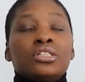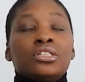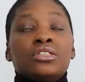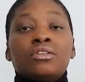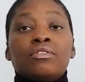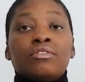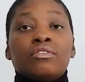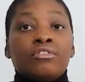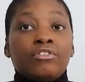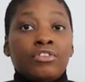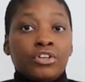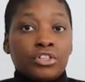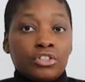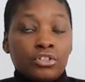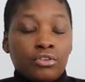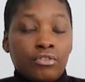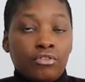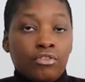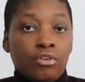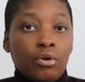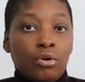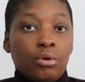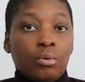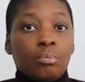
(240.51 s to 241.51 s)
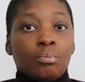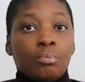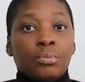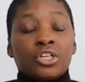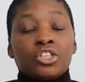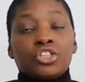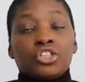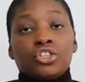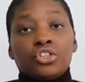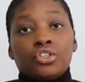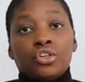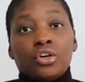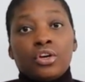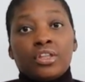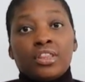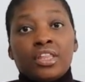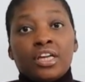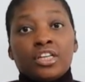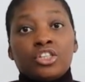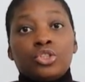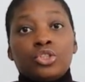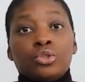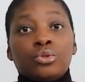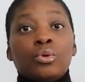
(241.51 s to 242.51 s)
is, first of all, make sure
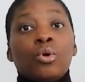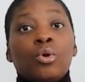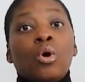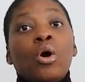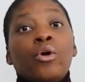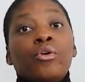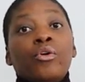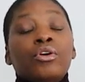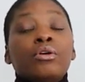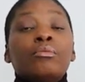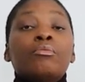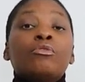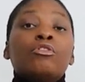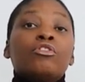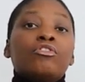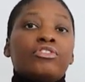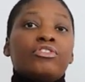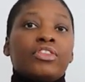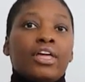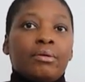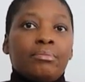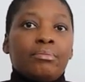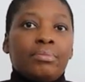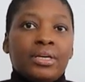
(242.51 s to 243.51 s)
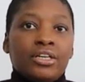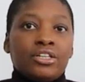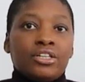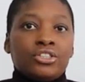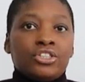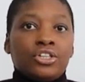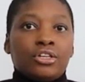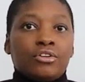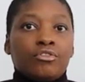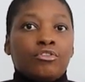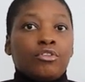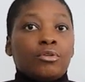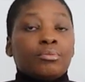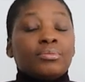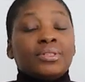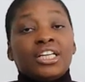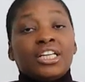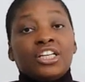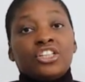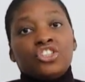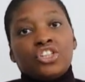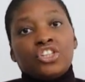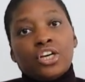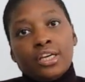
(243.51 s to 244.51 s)
that you remove that patient from
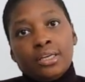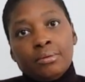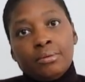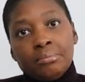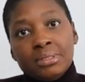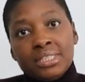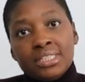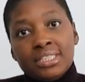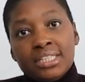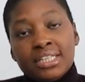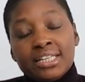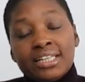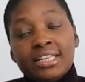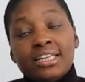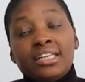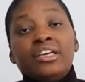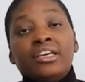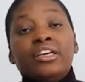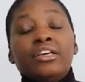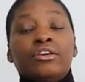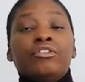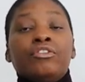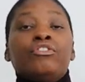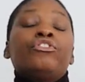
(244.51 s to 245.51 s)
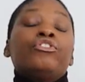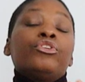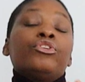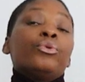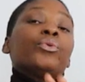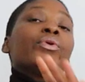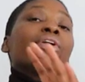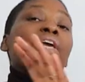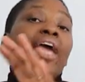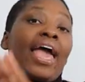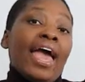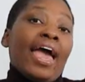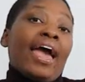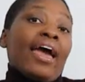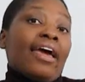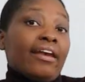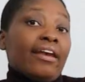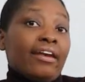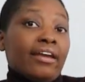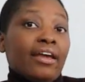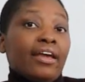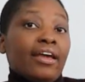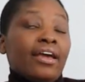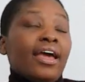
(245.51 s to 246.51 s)
danger immediately if you
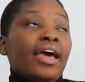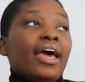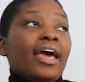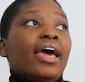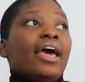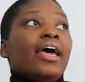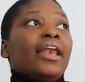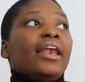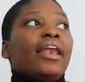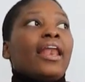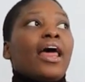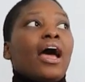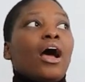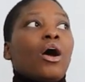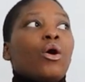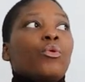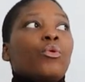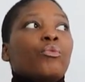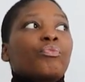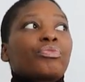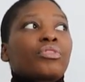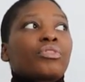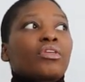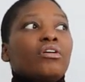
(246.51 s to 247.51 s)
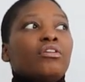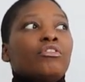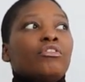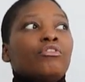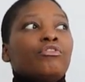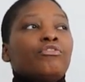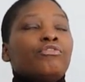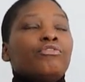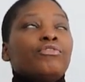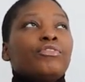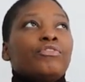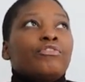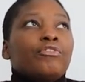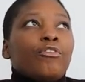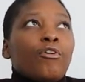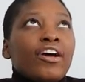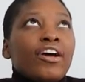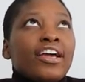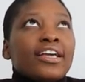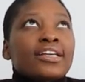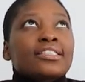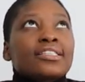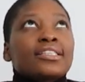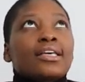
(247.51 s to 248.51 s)
can. Now,
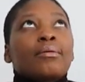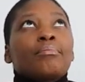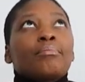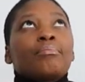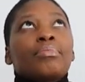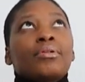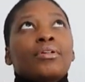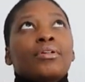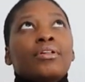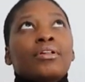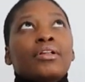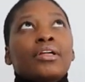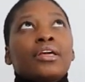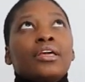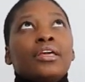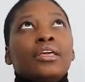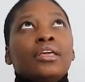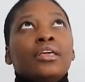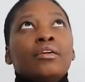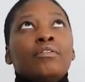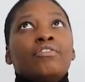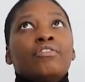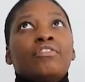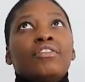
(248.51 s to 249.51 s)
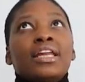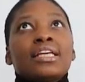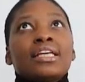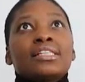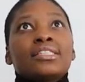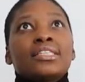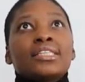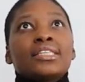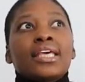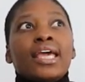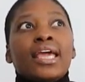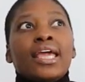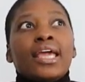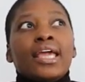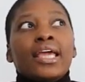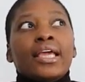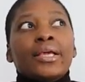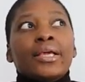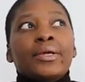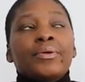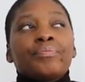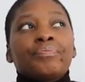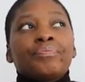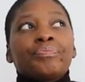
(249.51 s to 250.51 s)
for example, if let's
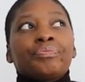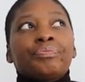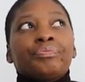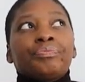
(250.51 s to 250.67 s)
say